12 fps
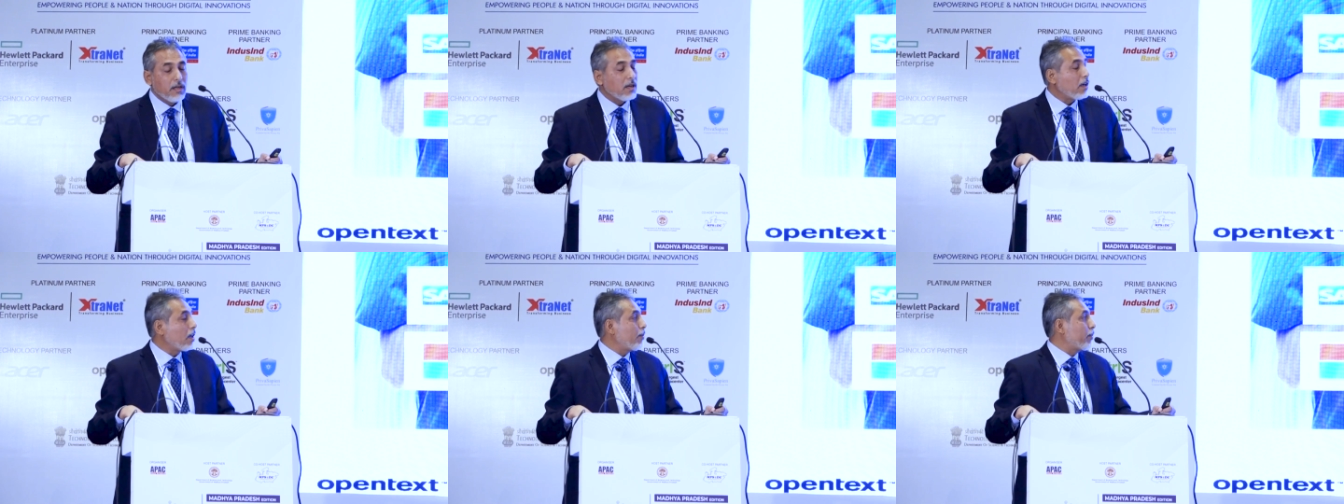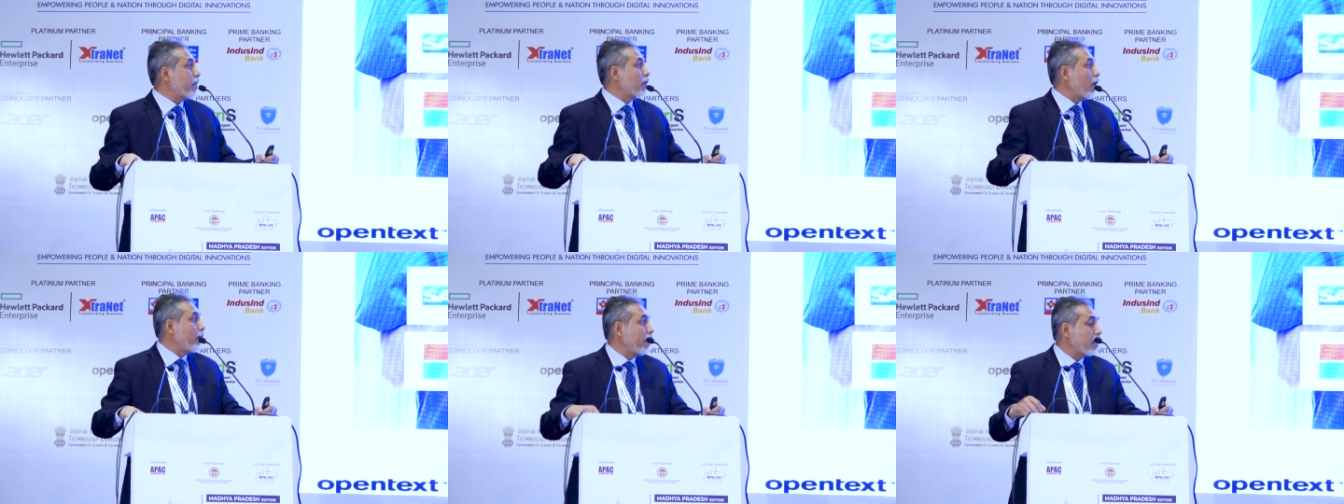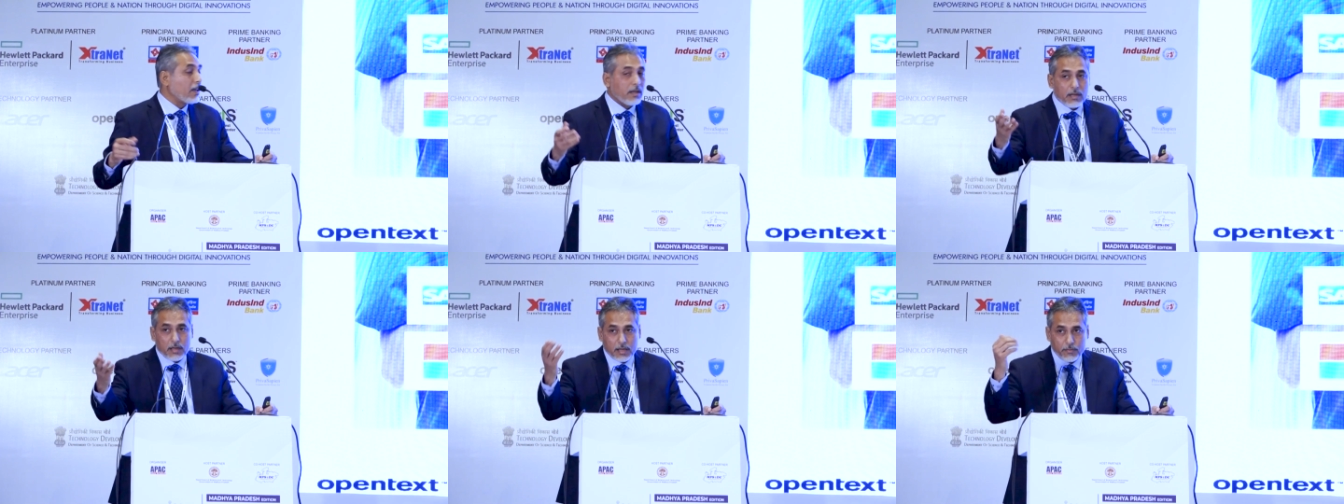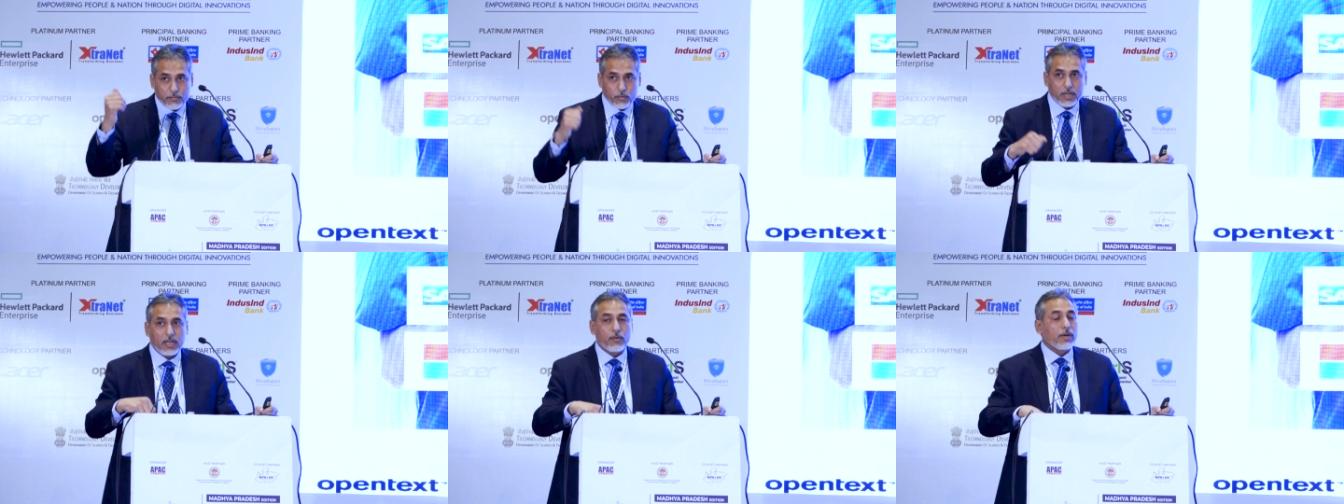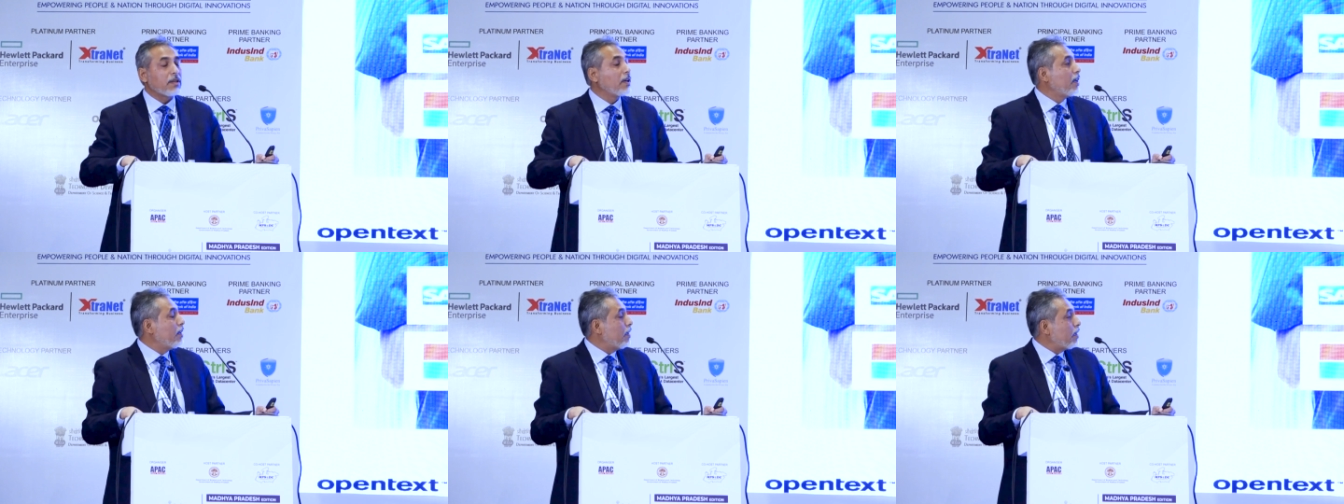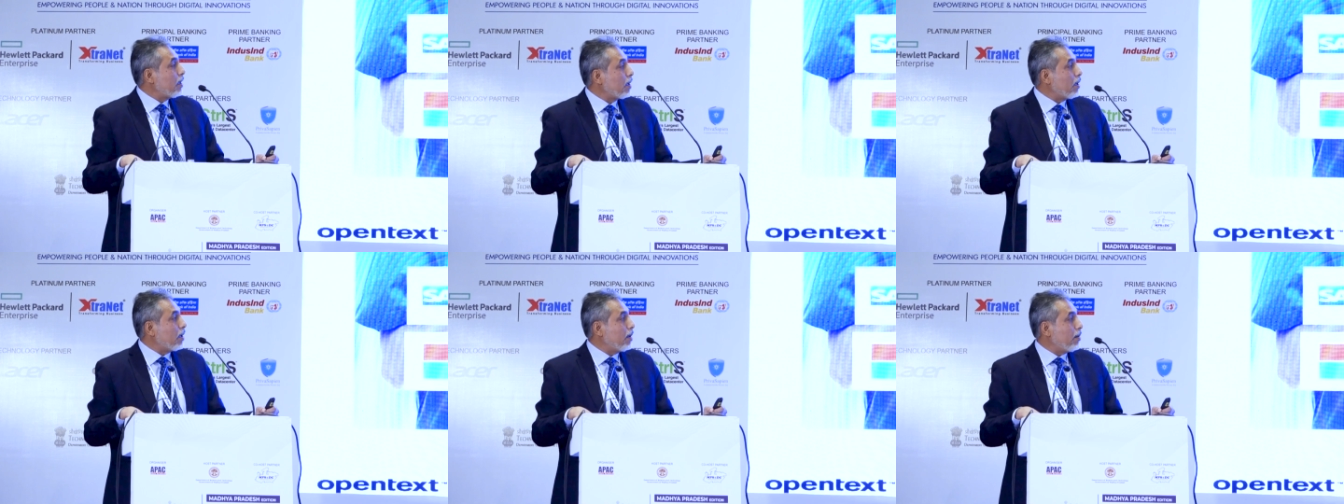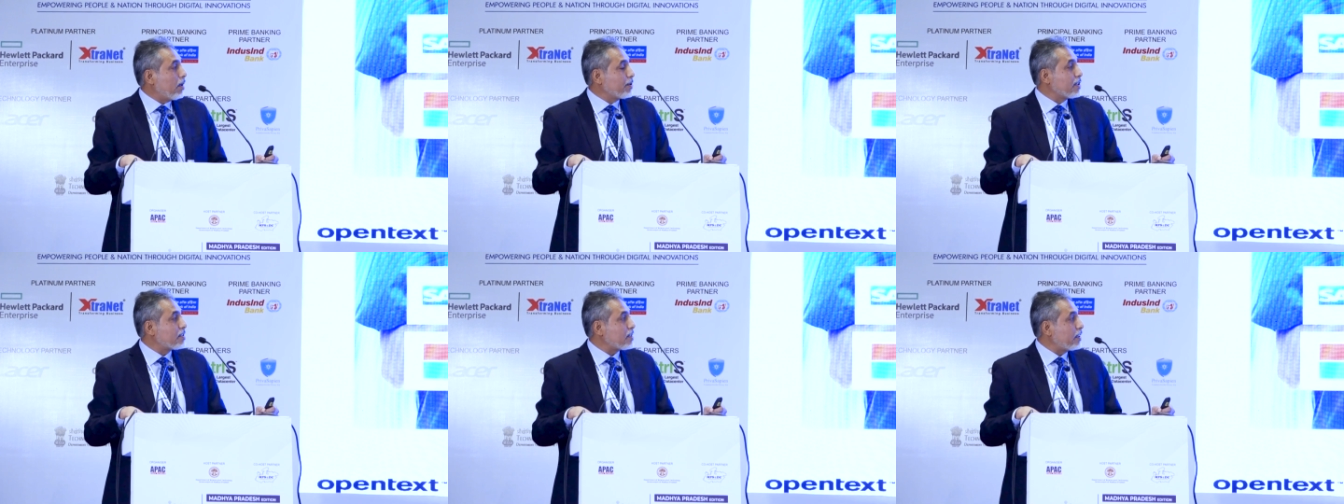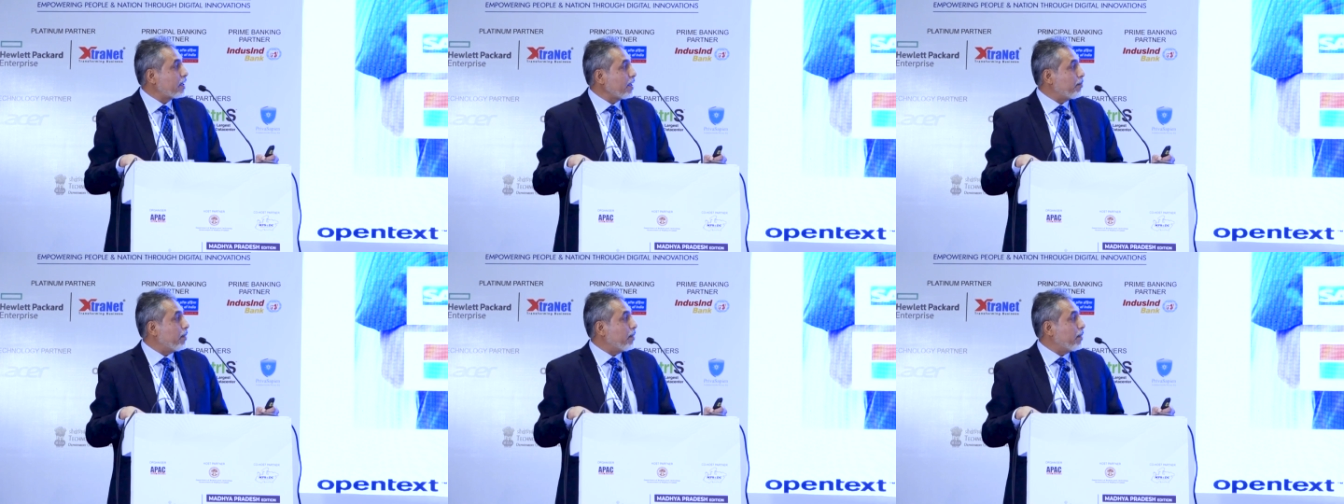uh, with government and uh, working with uh, uh Abhijit team.